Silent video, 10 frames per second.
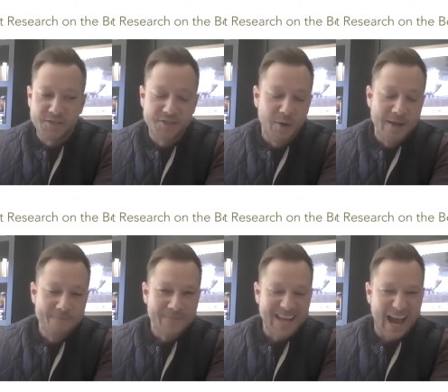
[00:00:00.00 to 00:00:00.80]
So
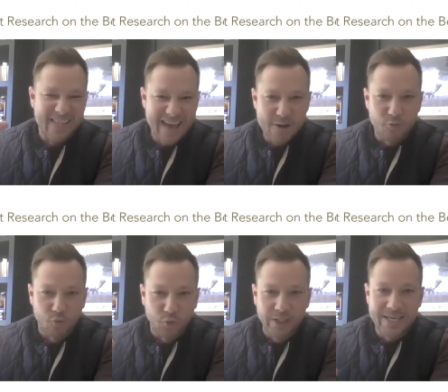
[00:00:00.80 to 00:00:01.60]
that
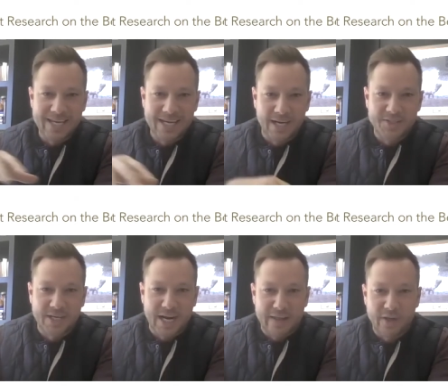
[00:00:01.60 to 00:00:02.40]
really cuts
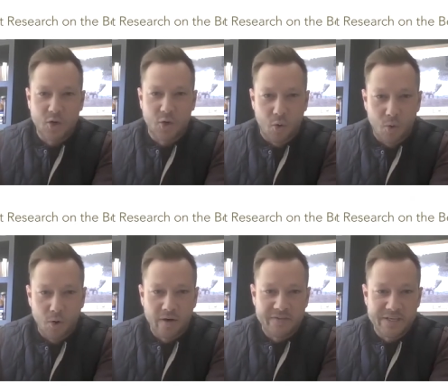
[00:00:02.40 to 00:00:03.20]
to kind of the
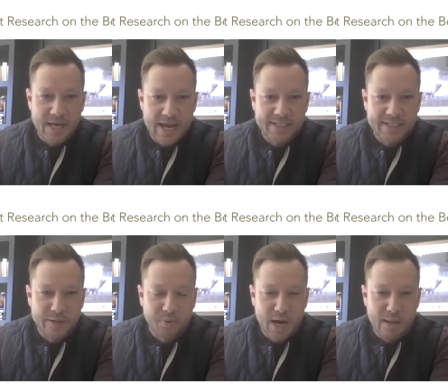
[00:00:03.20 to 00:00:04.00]
core of the dietary
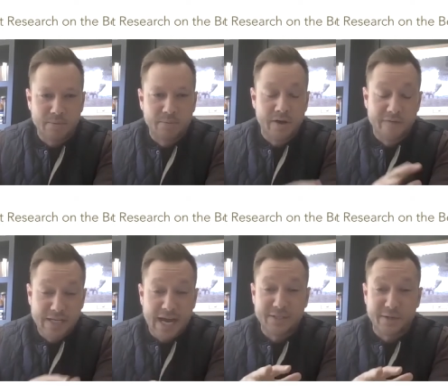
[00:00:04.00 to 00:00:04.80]
problem, of the
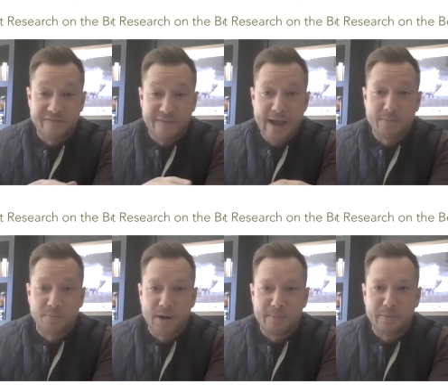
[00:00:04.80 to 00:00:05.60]
dietary fiber
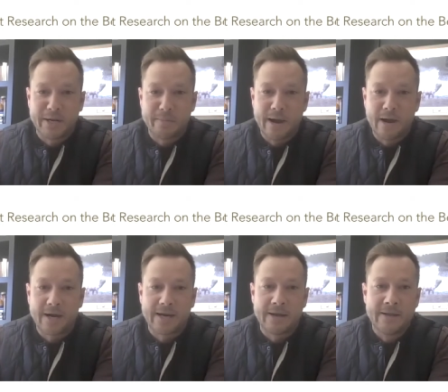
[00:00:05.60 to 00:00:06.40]
problem in
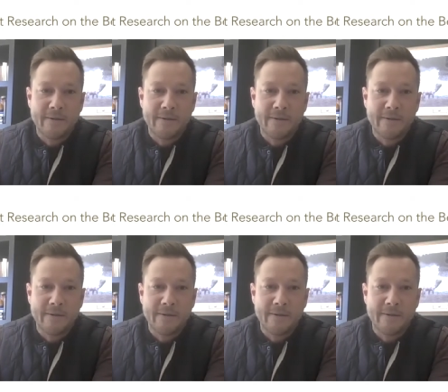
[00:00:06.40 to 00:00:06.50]
America,